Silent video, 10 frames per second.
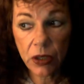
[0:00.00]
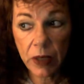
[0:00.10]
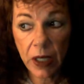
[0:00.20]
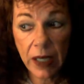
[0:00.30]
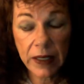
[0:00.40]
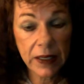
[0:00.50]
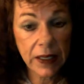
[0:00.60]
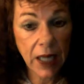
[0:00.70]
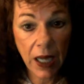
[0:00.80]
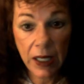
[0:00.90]
but I did
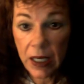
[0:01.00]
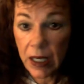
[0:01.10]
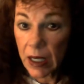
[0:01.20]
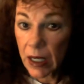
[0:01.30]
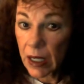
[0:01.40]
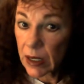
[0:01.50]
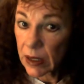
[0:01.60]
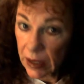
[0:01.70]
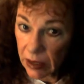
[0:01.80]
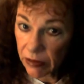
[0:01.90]
not
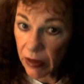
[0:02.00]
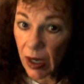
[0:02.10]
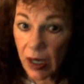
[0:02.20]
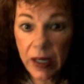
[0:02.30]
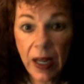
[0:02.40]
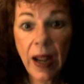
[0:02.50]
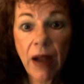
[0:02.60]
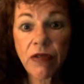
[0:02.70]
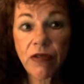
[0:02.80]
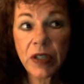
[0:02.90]
live on
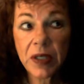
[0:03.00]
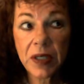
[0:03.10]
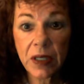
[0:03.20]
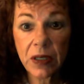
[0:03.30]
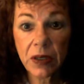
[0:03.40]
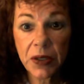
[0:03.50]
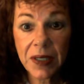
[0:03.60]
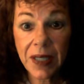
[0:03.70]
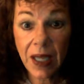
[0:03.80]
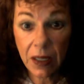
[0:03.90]
every single
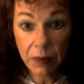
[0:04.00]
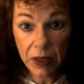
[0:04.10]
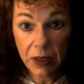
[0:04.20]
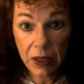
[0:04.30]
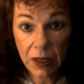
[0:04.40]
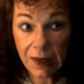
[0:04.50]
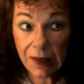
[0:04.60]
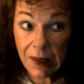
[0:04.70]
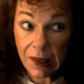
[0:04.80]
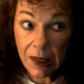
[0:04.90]
statement.
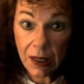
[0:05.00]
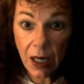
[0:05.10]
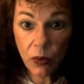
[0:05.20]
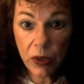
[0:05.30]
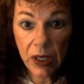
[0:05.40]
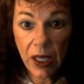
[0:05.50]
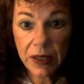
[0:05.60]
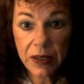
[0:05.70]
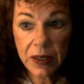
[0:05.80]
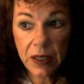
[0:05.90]
I
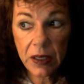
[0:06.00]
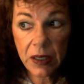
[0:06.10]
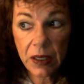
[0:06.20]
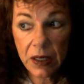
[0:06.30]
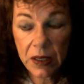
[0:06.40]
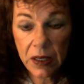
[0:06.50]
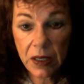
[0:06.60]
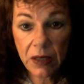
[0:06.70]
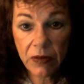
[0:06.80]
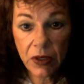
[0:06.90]
realized that it's an
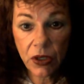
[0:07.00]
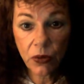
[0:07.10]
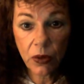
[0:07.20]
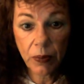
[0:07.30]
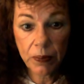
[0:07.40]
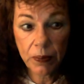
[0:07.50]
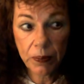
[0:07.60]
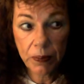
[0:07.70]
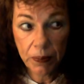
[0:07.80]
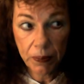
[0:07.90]
individual
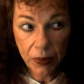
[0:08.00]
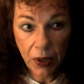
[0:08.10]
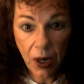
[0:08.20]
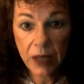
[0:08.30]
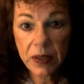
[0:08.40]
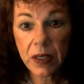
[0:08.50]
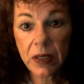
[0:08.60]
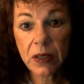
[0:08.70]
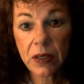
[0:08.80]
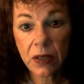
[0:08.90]

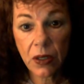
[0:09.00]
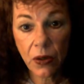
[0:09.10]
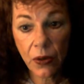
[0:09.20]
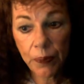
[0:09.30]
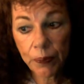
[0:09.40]
process. So